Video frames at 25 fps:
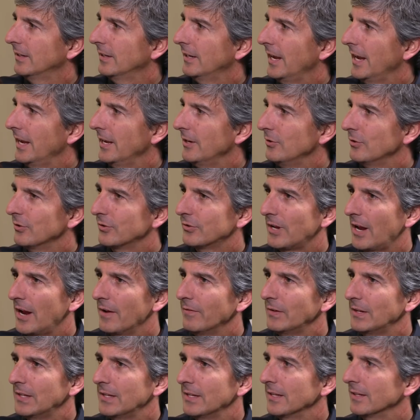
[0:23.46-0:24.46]
and just
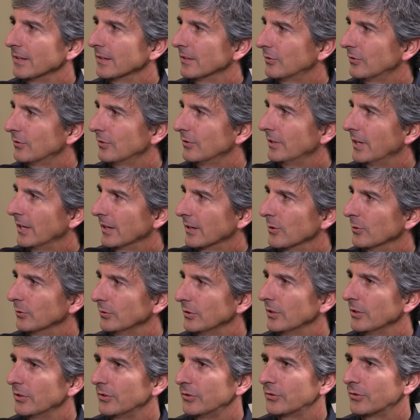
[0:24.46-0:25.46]
everything that goes
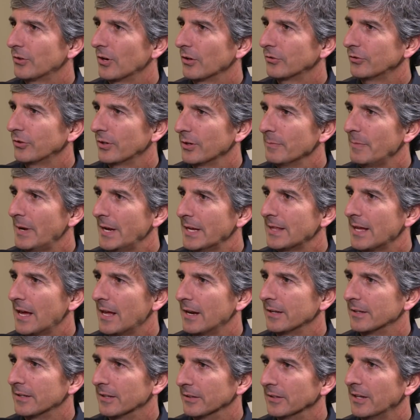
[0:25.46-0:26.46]
into the structure to make
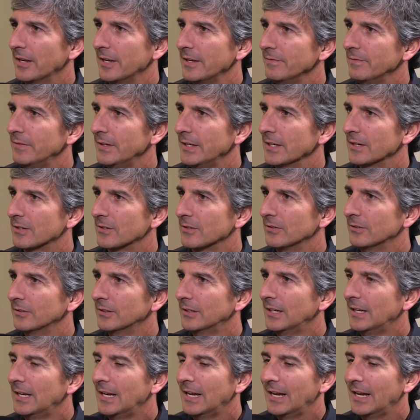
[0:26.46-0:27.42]
that the light vehicle.